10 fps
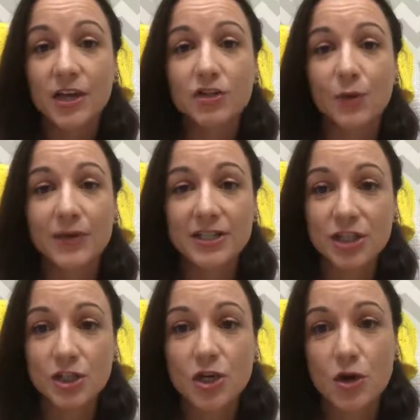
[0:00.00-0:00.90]
So we need
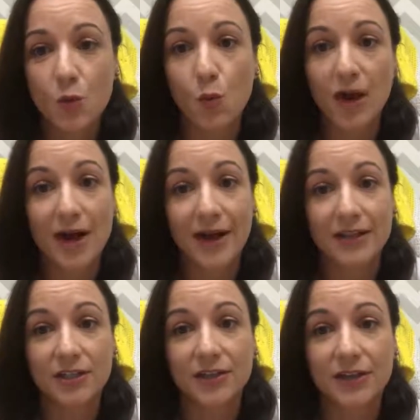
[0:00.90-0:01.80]
to know what
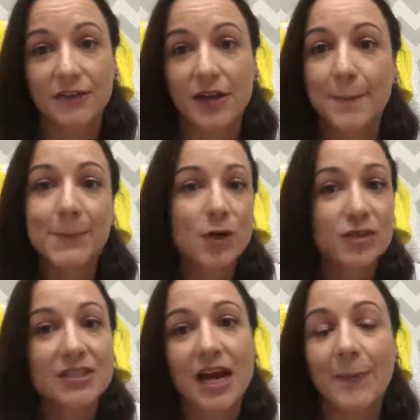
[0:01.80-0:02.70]
kind they're giving. And
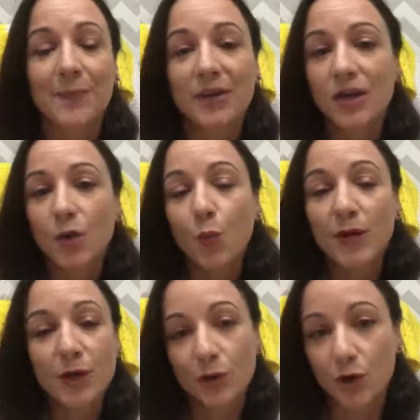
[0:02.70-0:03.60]
most of the time,
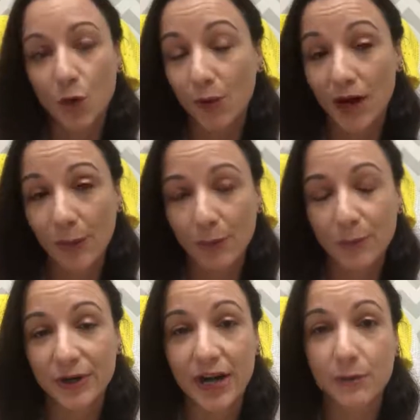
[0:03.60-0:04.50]
we don't know what kind we
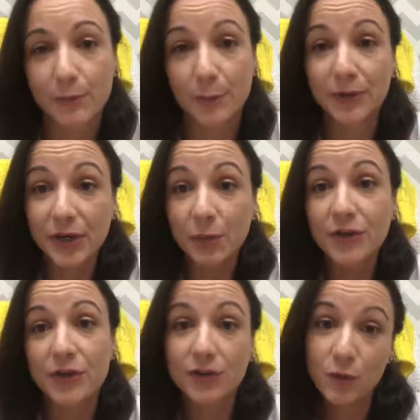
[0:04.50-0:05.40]
put out, but bring it
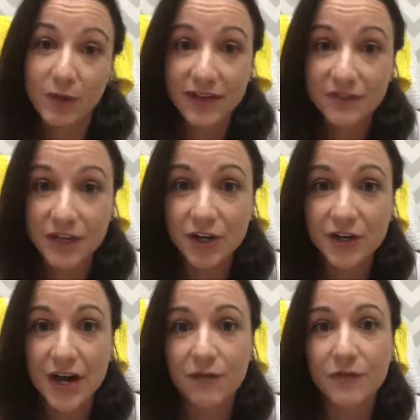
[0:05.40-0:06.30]
with you. Then we can figure
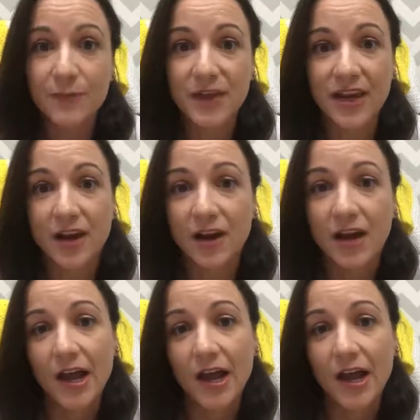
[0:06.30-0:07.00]
it out from there.